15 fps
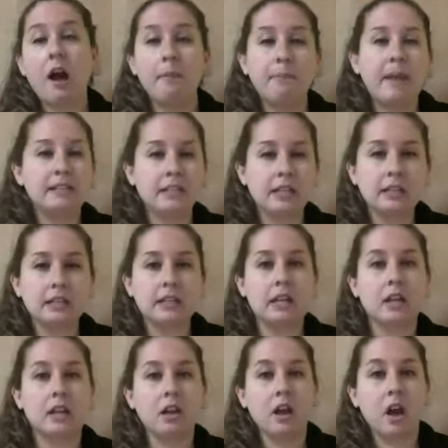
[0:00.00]

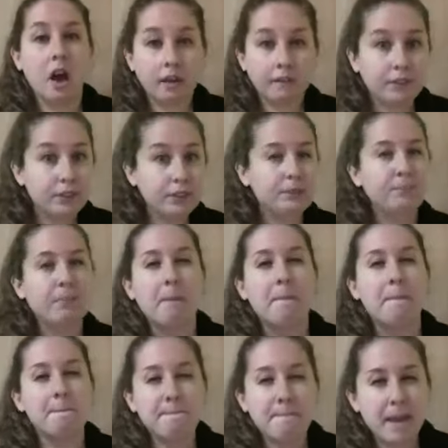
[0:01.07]
basically covers, but
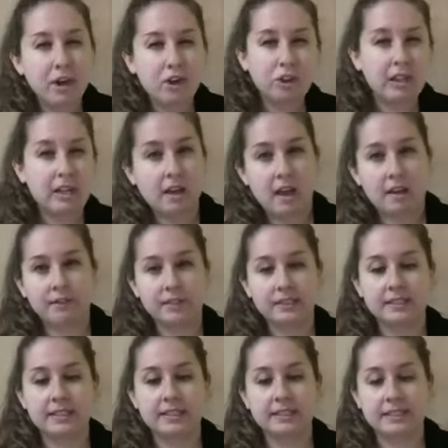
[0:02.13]
barely covers
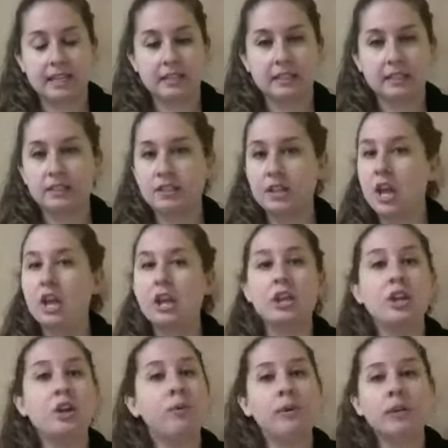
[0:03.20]
the Skittles.
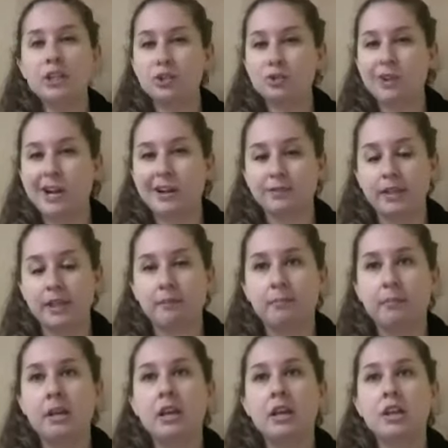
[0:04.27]
You don't want to drown them.
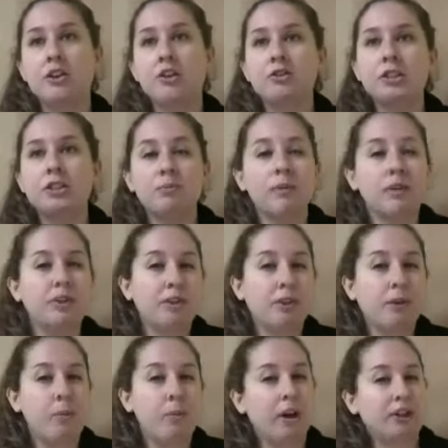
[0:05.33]
You just want
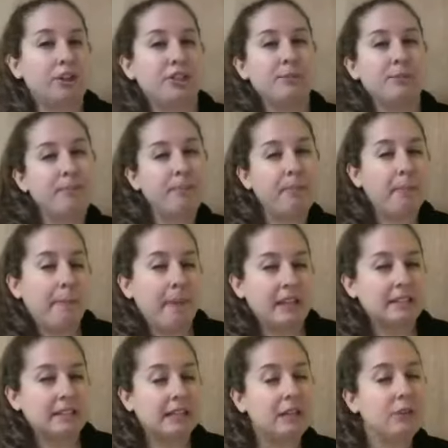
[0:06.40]
the water to
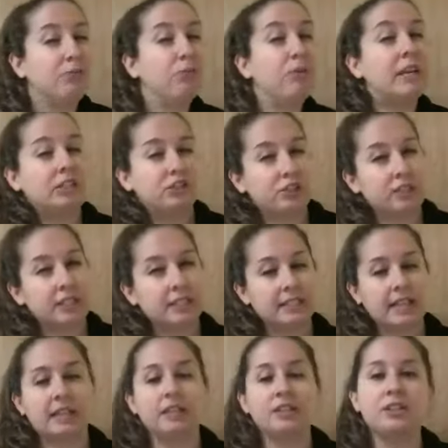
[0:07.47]
basically reach the
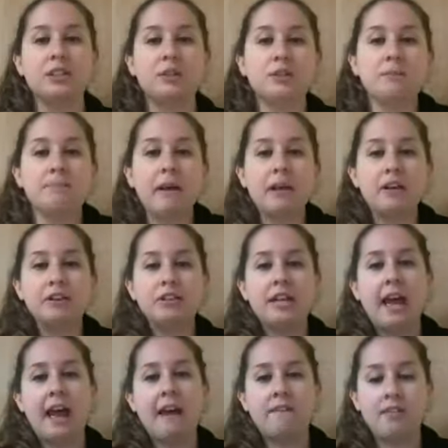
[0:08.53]
Skittles. So it's better to
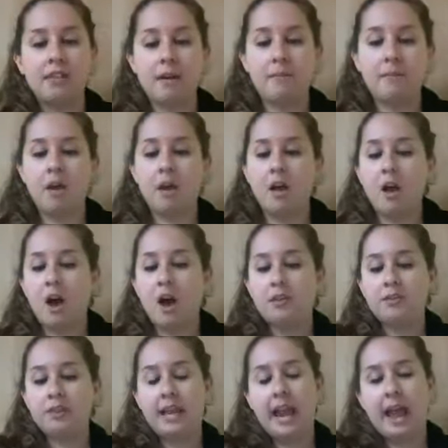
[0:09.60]
have them
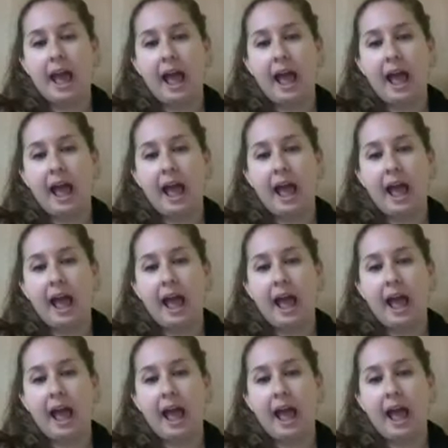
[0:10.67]
on the